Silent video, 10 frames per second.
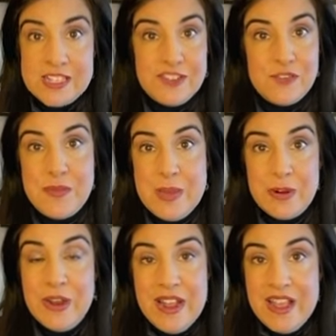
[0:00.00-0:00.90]
Because
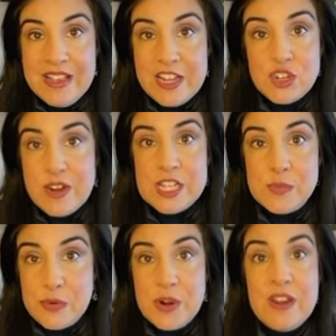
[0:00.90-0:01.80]
remember, that
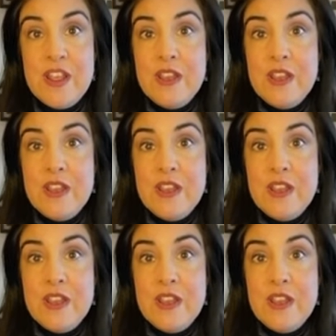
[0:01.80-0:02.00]
transport,